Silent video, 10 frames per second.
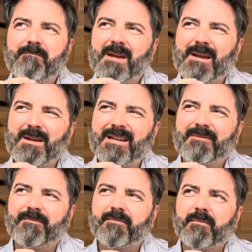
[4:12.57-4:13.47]
Maybe
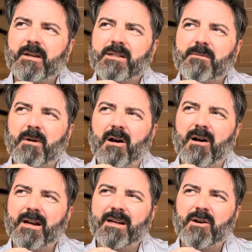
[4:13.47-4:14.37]
some
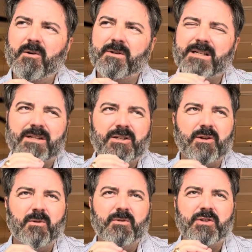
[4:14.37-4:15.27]
honey notes. It's
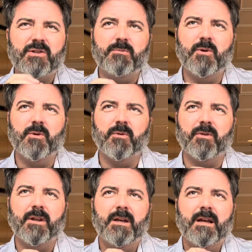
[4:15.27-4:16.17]
so
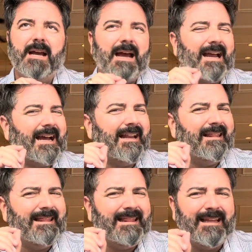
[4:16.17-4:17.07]
sweet. Got
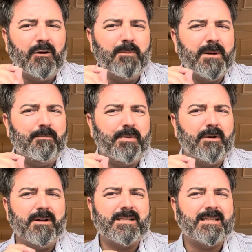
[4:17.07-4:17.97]
a little bit of
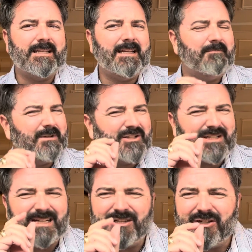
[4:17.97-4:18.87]
bitterness at the end, but
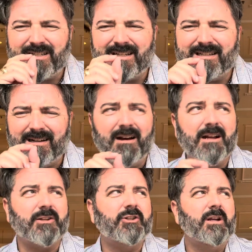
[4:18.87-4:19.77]
just just a
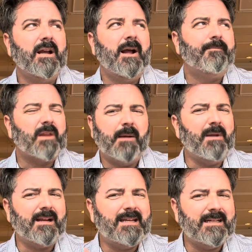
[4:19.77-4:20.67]
touch. I'm
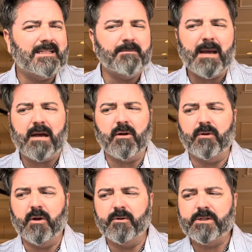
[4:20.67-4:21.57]
not getting tobacco
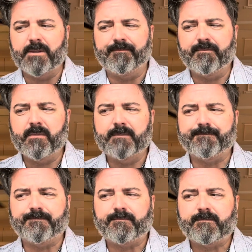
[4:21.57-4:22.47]
notes.
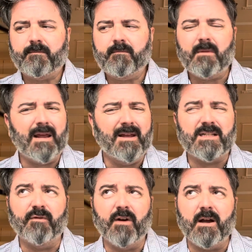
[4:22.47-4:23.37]

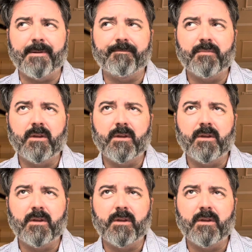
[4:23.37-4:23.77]
That's fine.